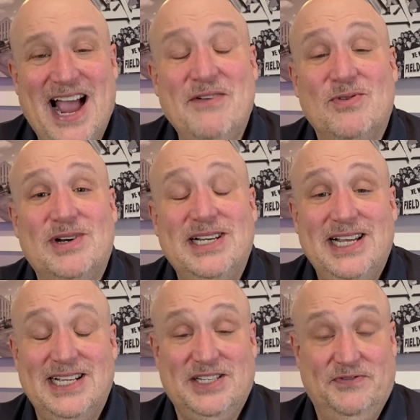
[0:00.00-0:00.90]
Hey everyone,
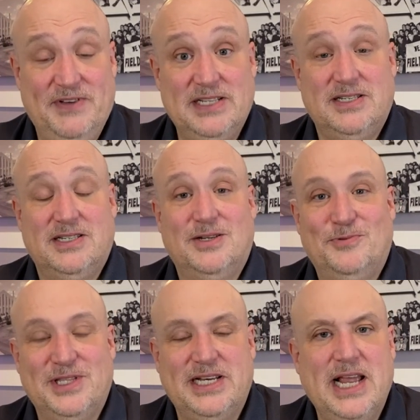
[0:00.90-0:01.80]
it's Fitz
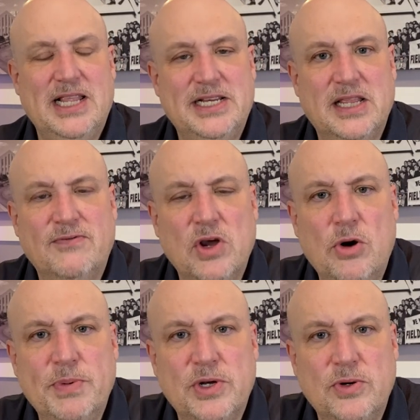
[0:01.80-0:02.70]
with the Daily Delivery.
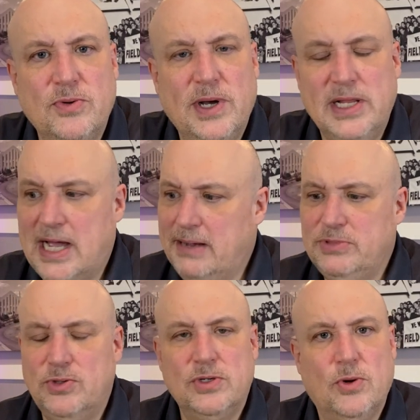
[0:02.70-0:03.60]
Hope you're doing well.
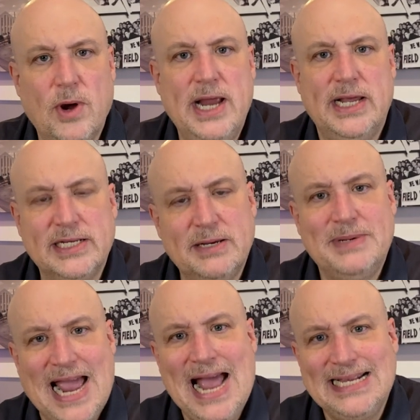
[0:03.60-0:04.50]
I'm doing great,
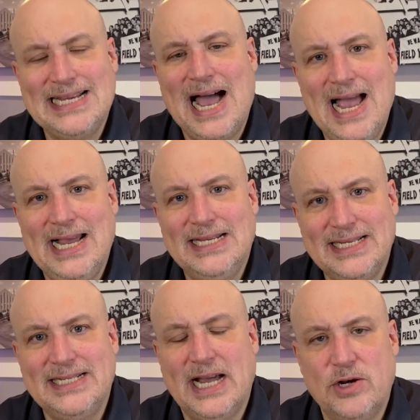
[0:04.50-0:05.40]
except as I
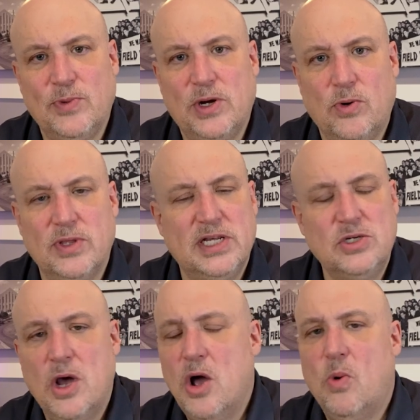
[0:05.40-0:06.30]
sit down to record
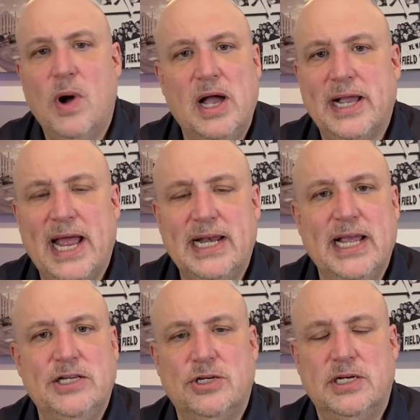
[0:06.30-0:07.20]
this, Wildcat
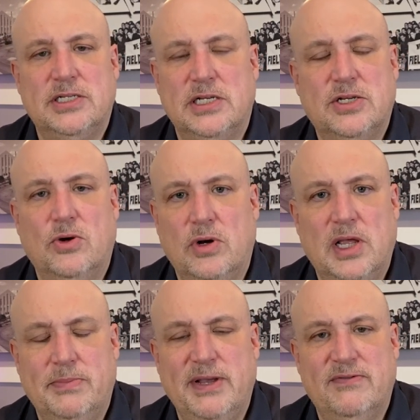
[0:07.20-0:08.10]
Nation is in
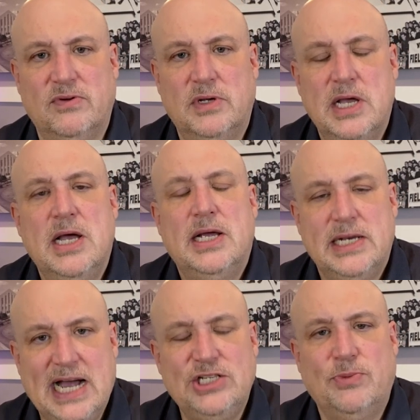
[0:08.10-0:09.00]
total upheaval.
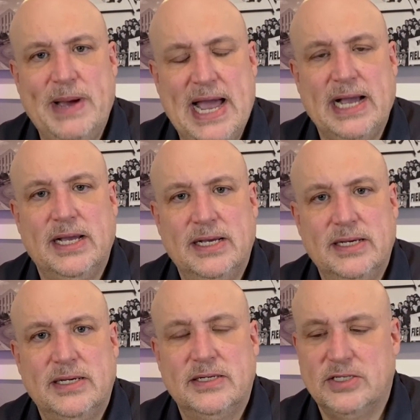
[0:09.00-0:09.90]
Nijel Pack,
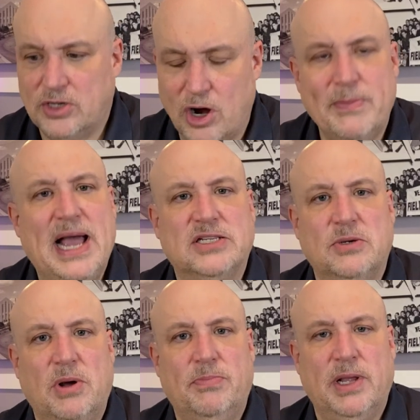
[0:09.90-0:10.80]
star
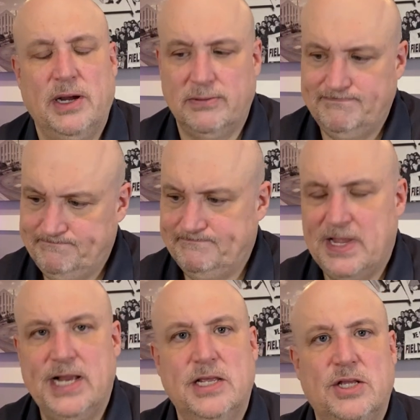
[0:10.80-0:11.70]
basketball player,
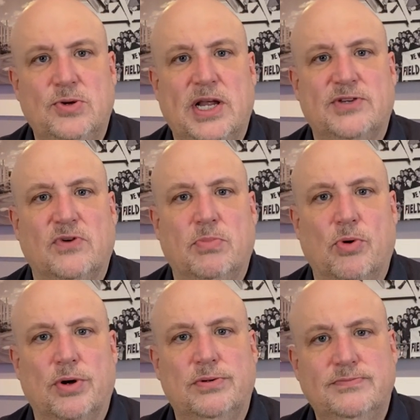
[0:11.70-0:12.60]
into the transfer
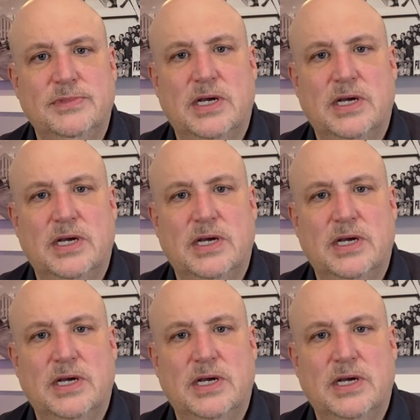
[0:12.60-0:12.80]
portal.